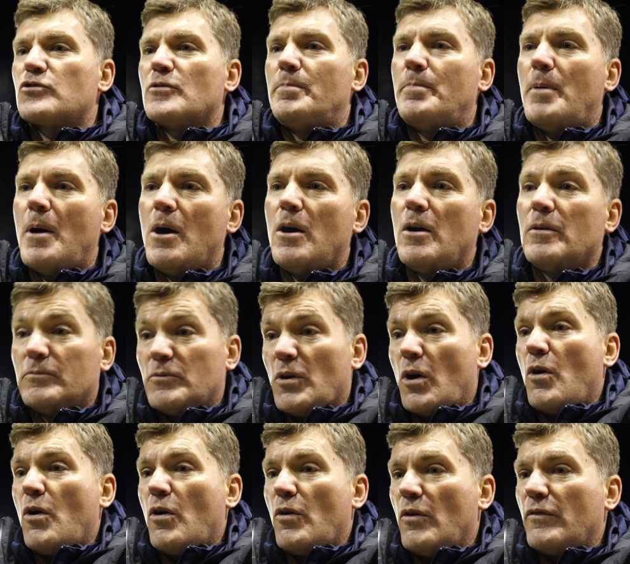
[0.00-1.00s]
part
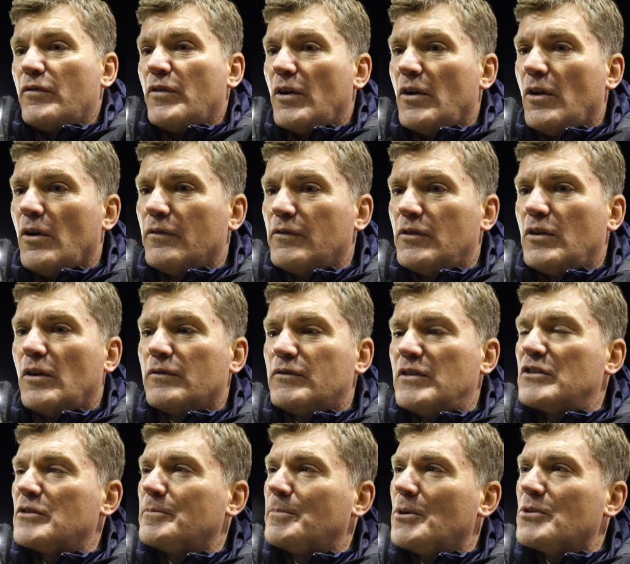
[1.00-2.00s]
of
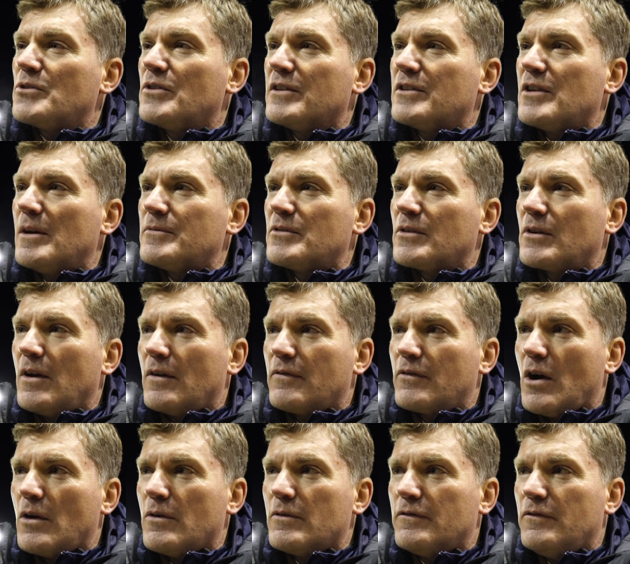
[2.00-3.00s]
distribution in terms of
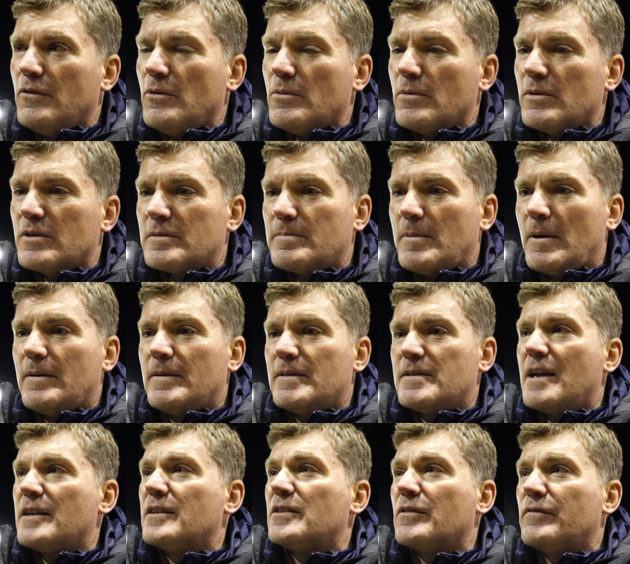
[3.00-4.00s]
going forwards. But he's
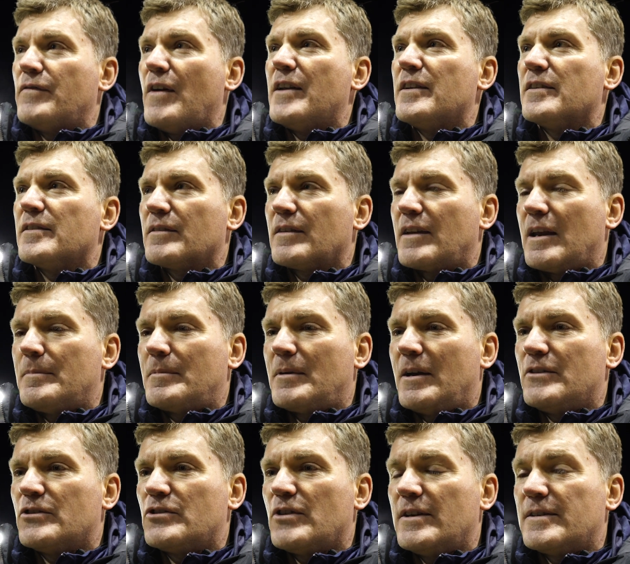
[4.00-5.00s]
there to defend and keep
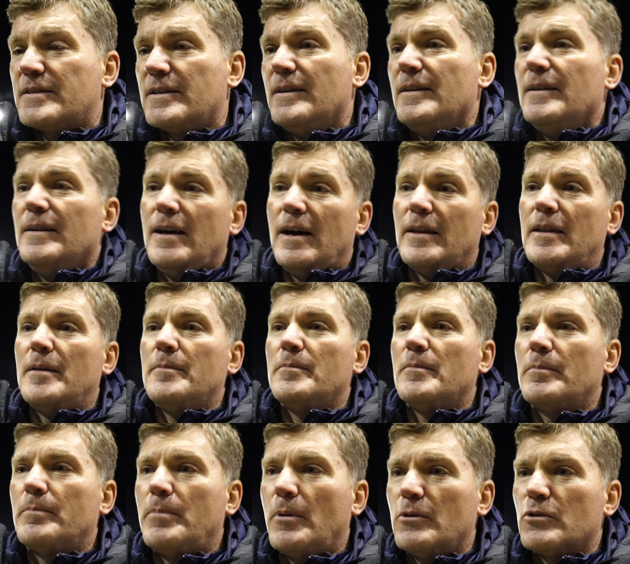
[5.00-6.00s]
clean sheets. And then
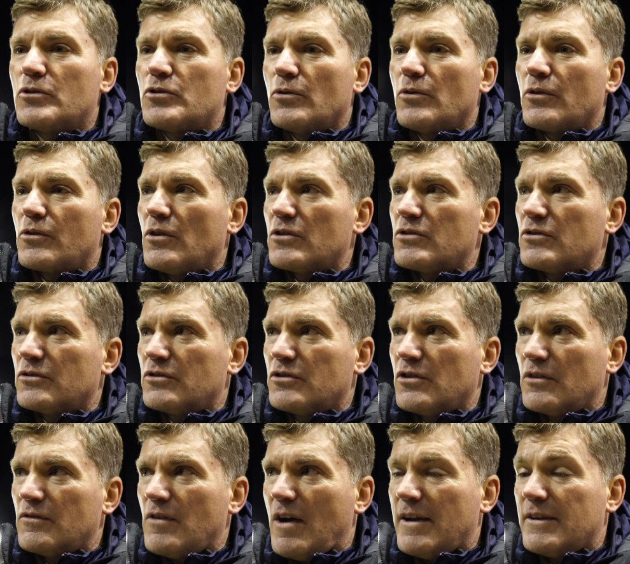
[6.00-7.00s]
putting Sean across
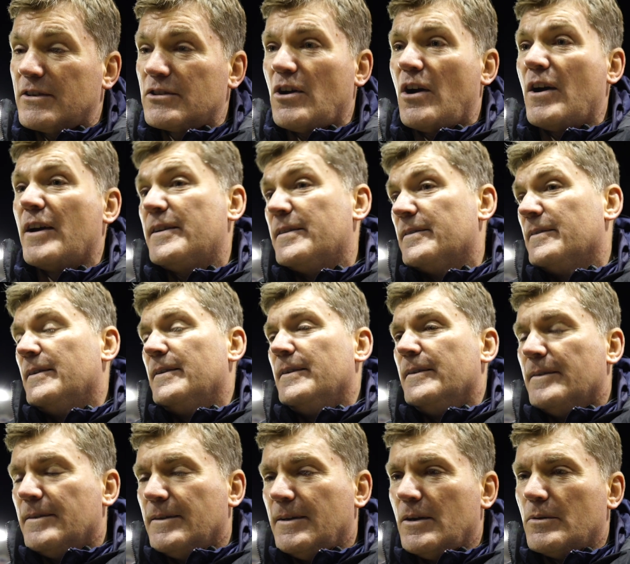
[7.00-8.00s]
onto the right hand side,
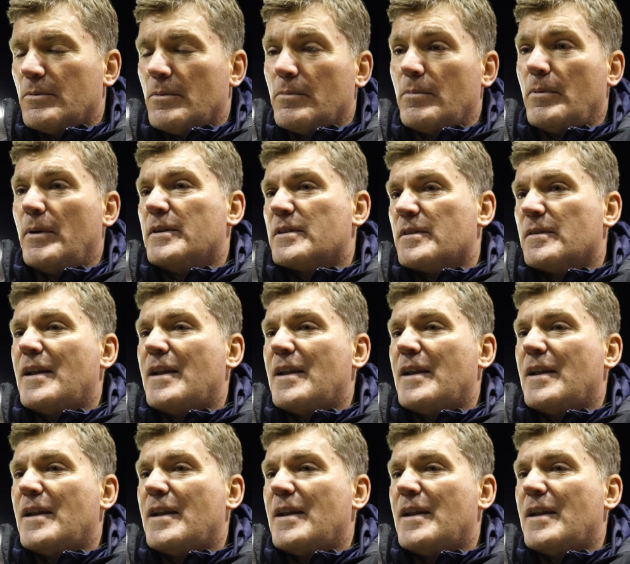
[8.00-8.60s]
you know, he's a